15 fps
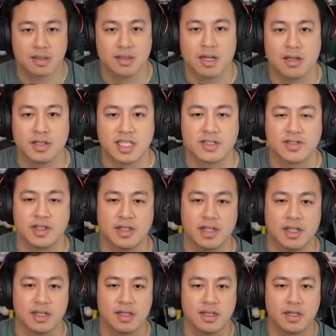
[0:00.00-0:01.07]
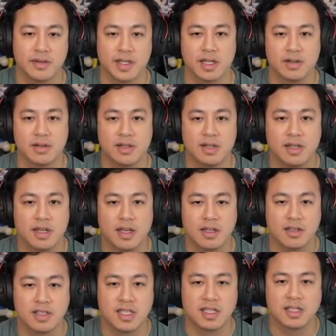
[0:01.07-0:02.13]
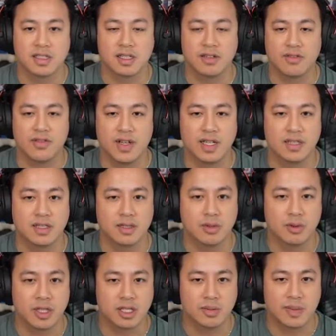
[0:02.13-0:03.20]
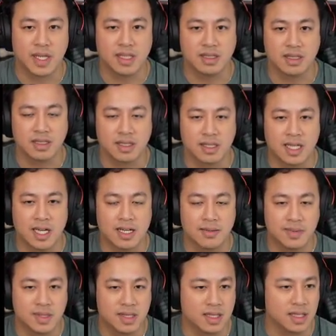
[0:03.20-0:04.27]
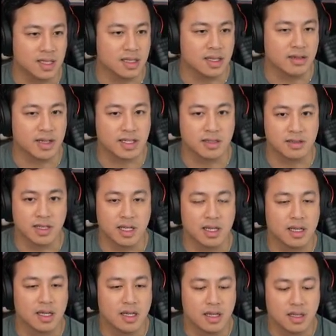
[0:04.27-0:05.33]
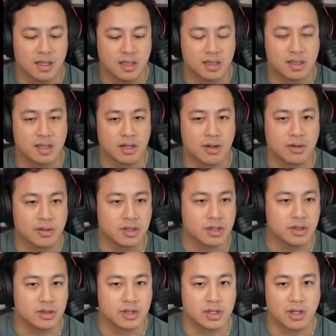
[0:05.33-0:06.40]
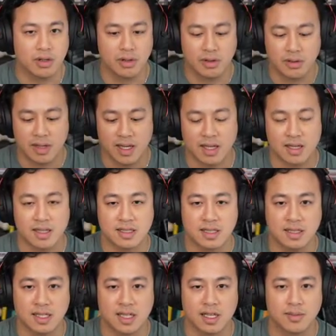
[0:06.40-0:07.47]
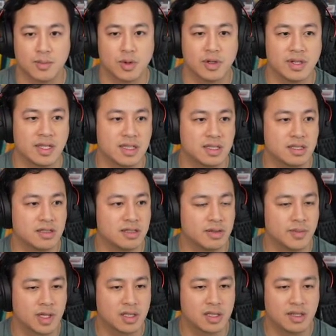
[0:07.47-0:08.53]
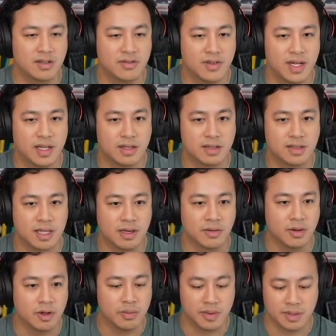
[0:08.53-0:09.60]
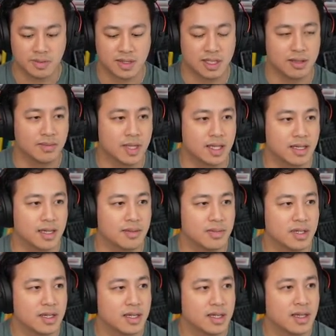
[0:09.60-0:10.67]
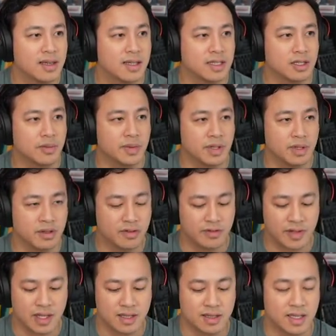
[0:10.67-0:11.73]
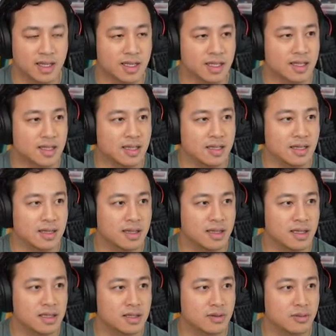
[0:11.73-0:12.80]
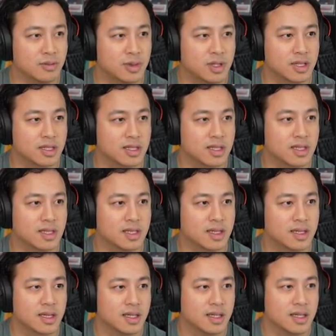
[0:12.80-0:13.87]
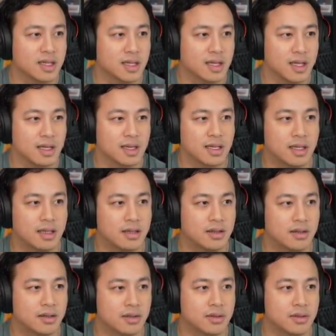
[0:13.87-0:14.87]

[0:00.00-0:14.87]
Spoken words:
Oh, test vault here. Here we go. You see there's a config, there's a workspace, there's a .obsidian directory. So to show you that this is nothing more than a series of markdown files, I will open Obsidian back up. Let's open a new file, and this worked. Hello.